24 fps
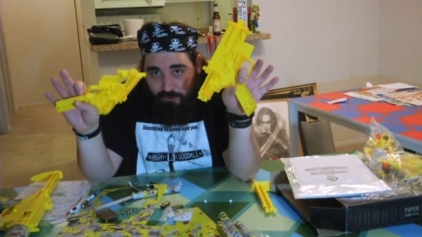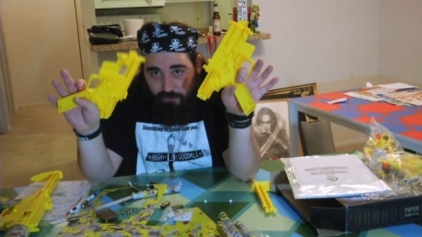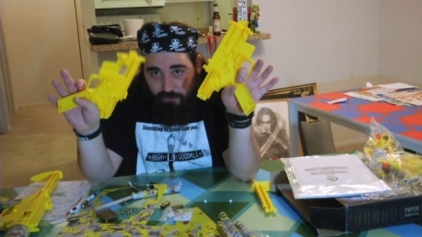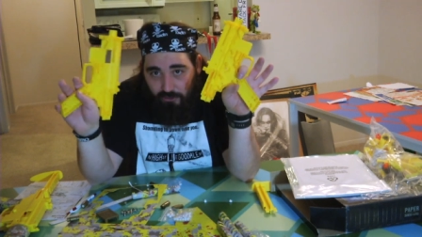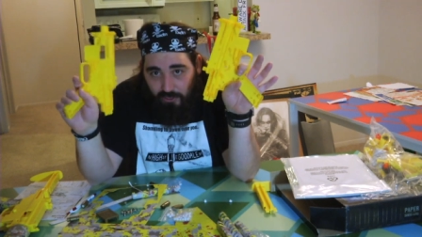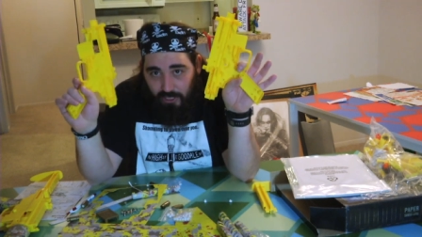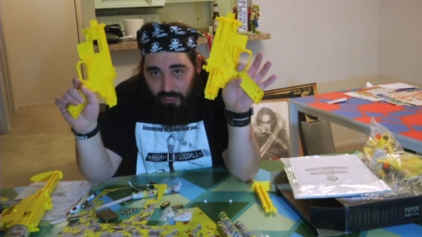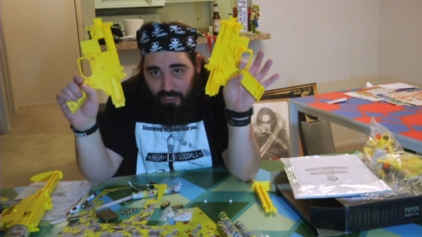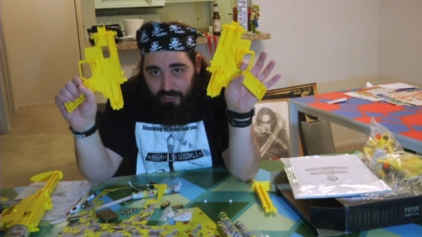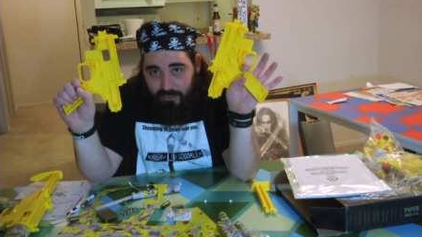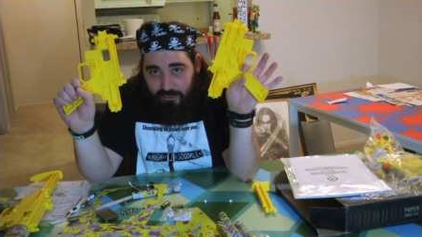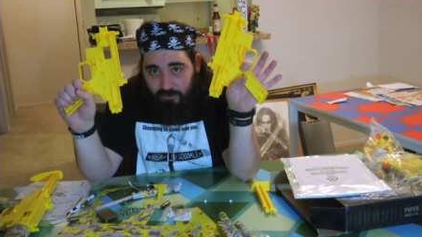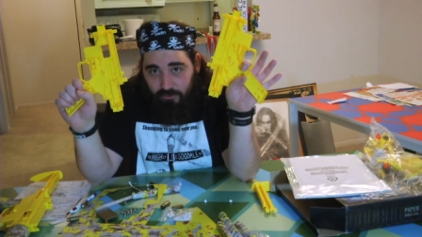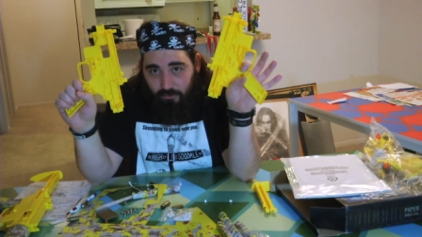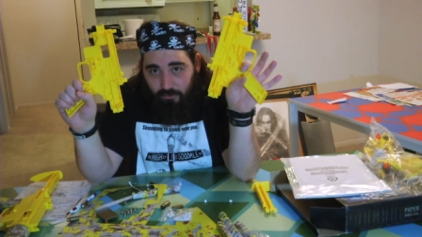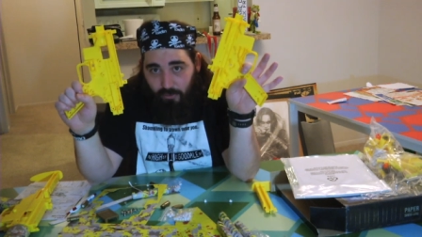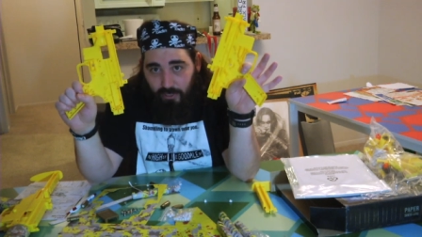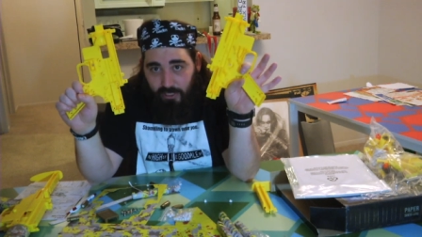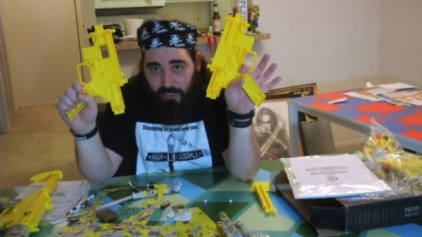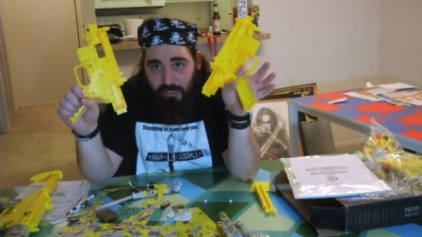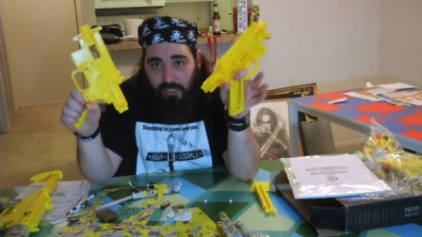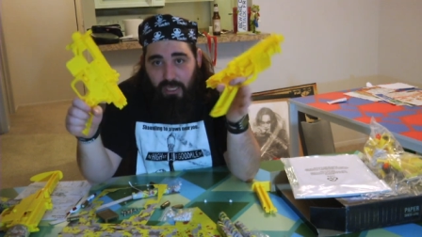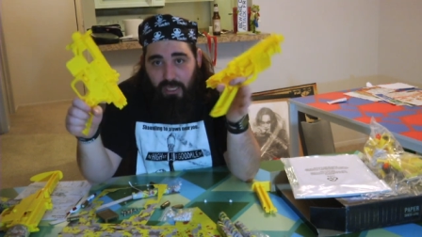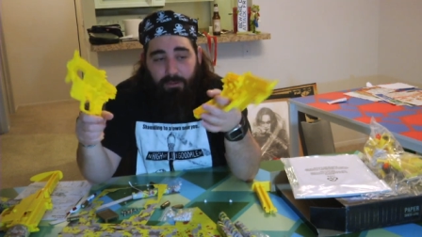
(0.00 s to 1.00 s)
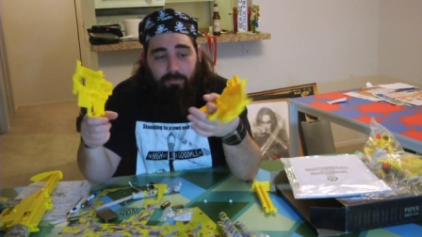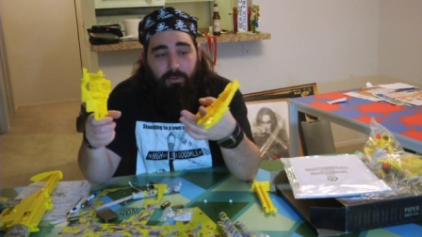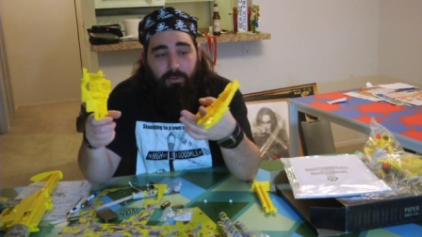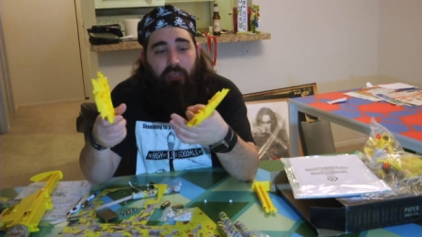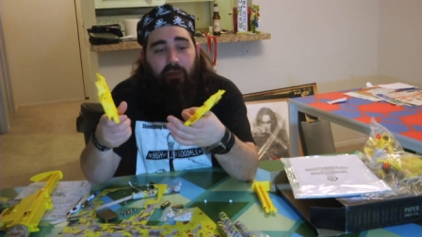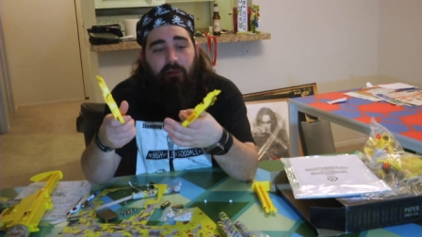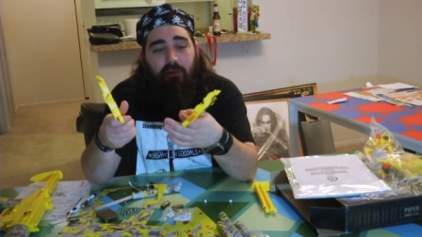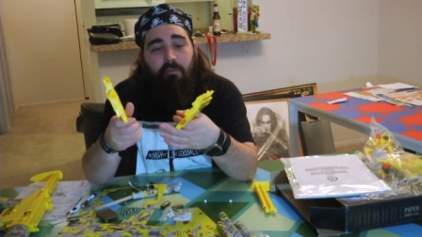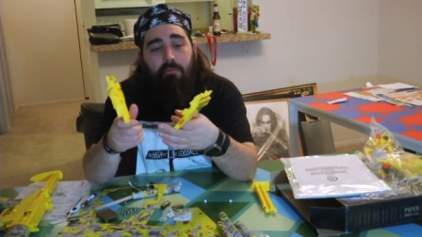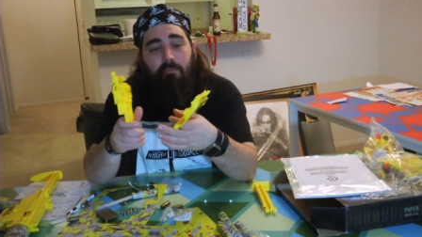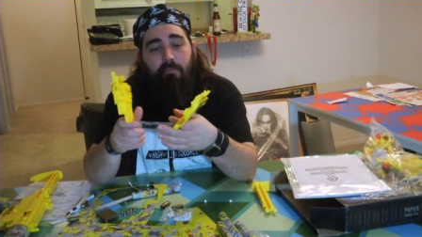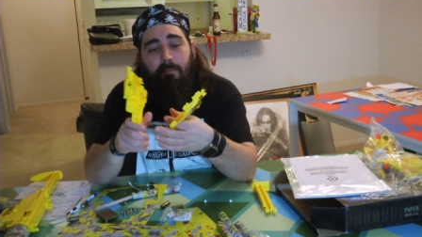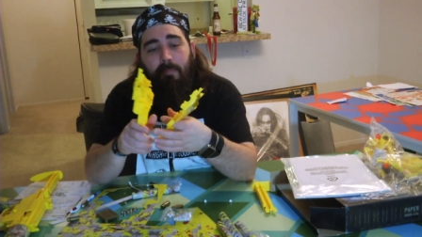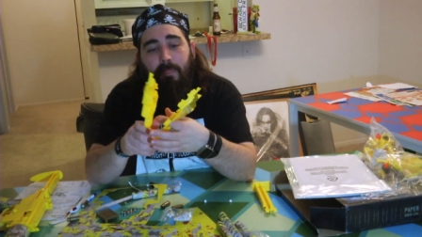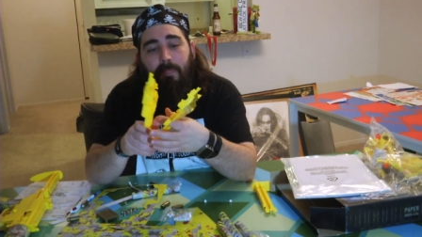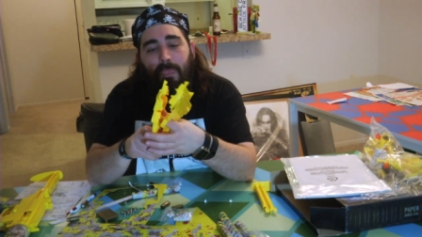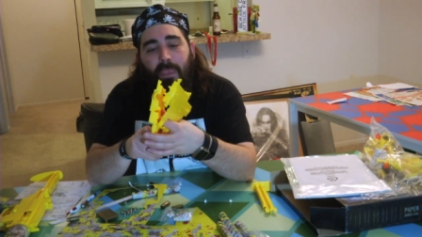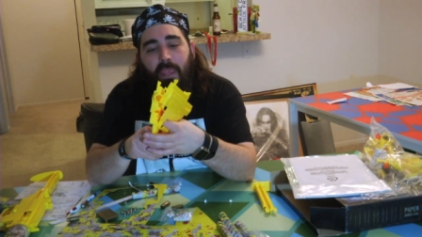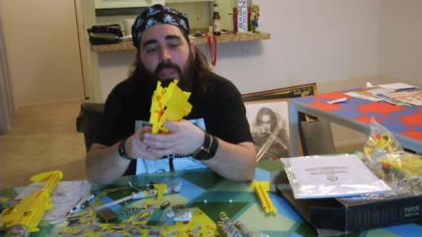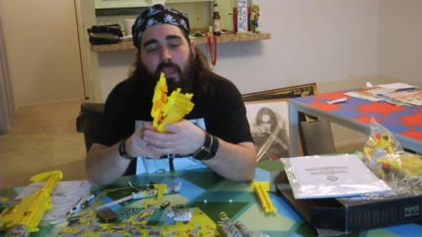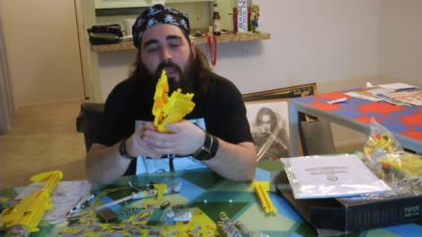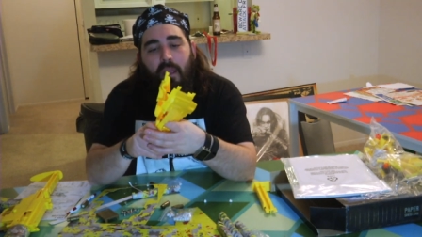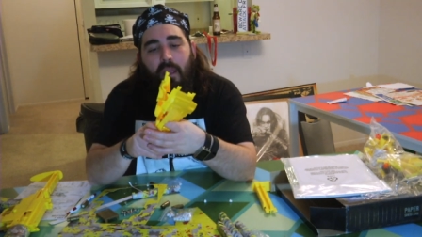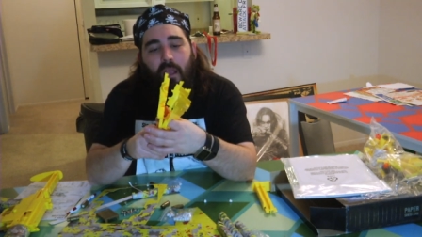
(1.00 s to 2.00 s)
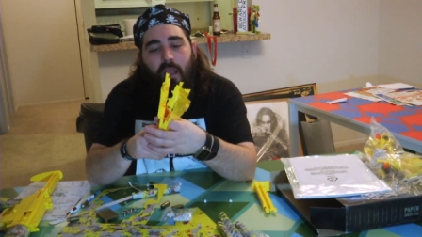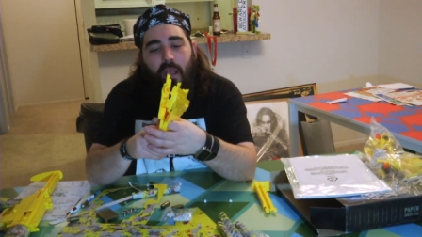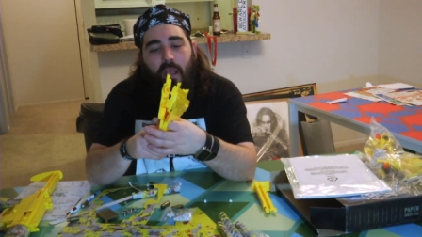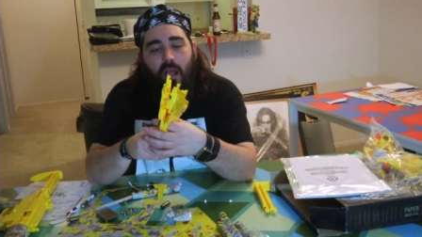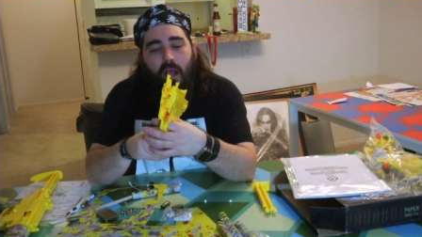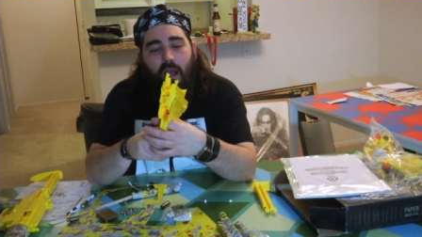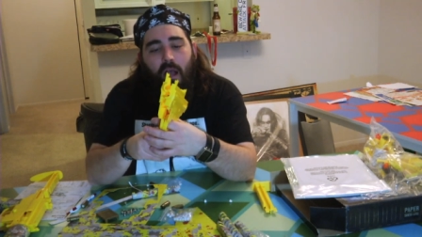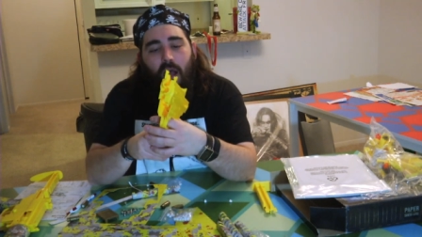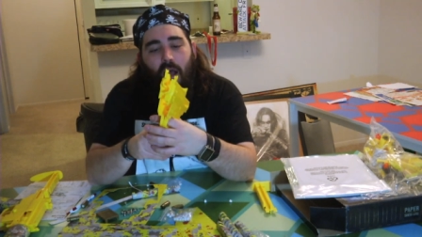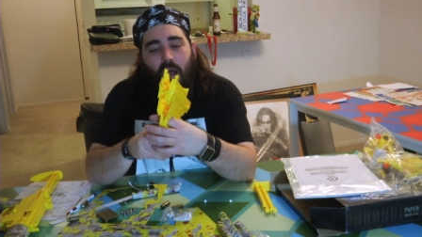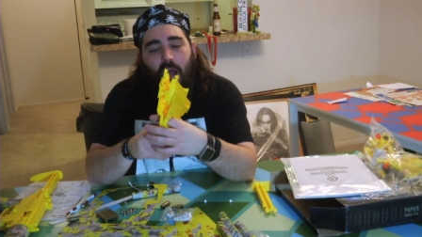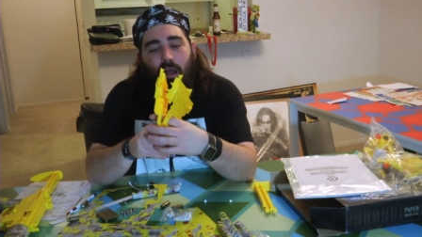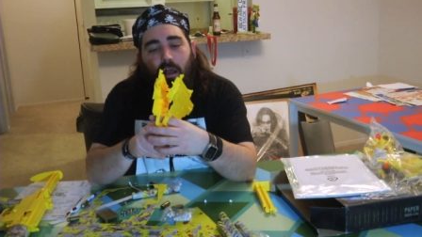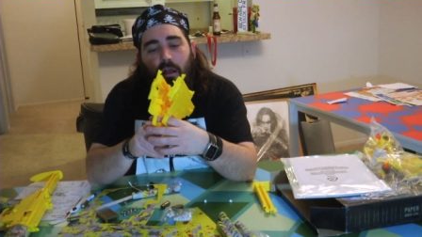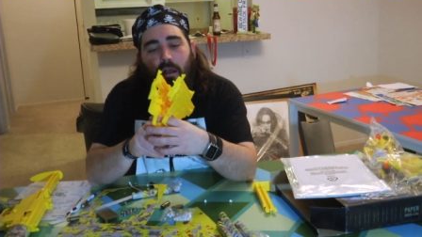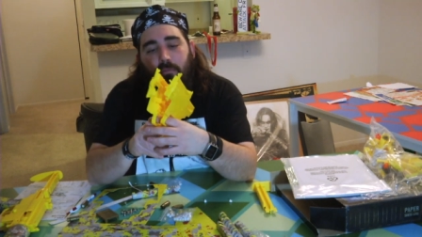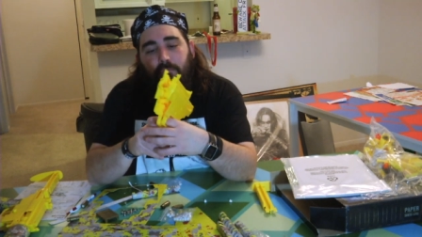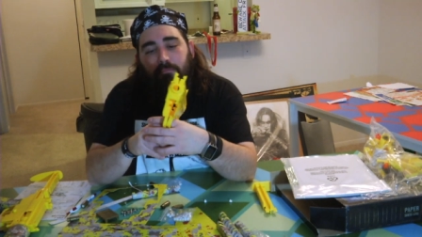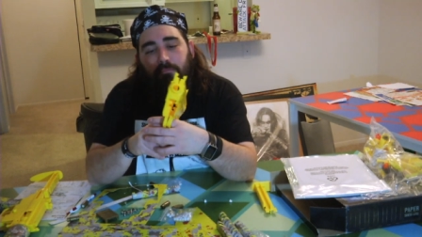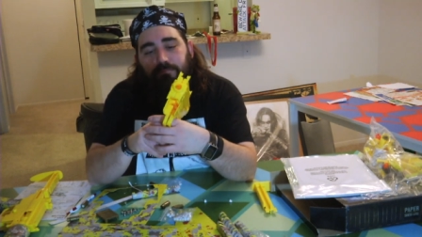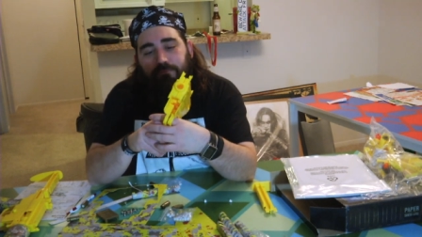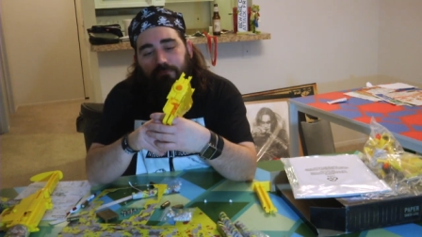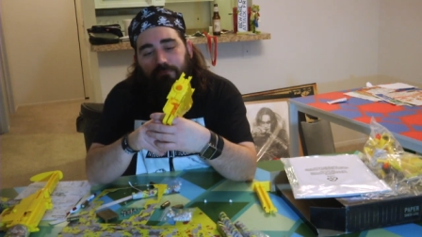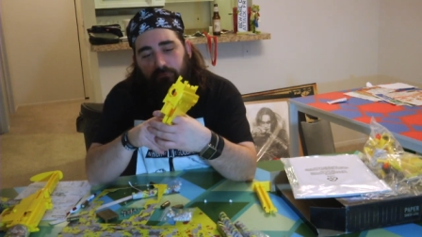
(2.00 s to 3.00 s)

you guys the way it came in, Um,